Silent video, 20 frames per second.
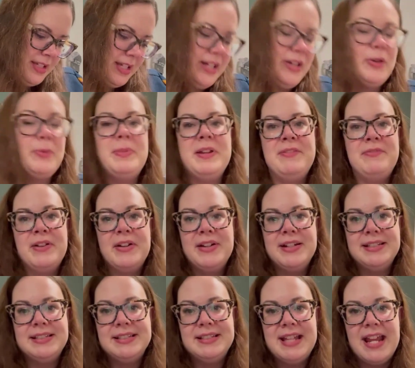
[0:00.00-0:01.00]
it'll be
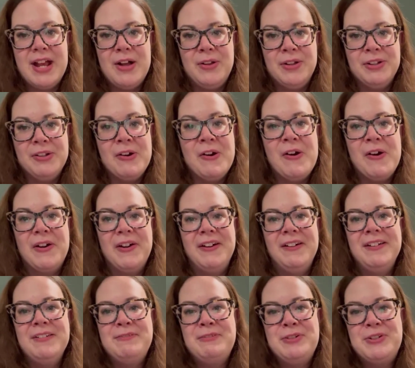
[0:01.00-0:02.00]
very stale and
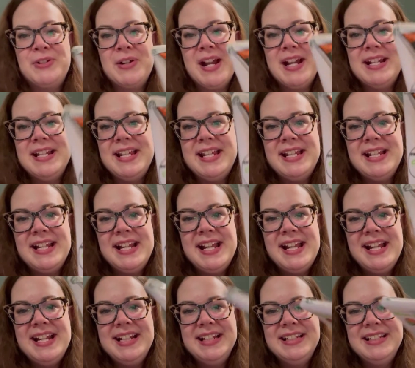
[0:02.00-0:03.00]
hard if you try to eat
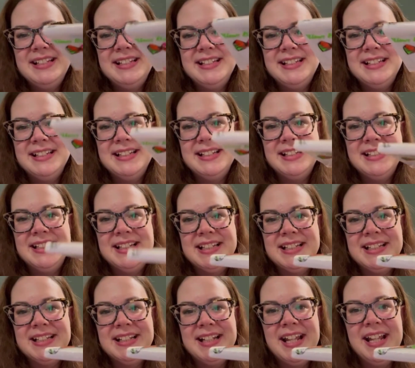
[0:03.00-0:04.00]

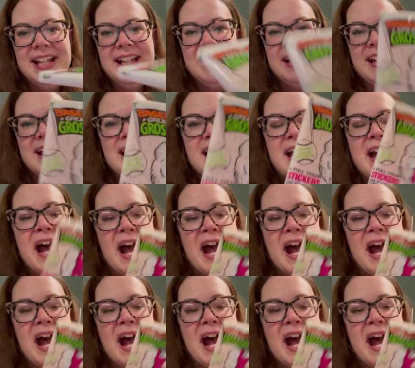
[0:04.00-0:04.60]
it.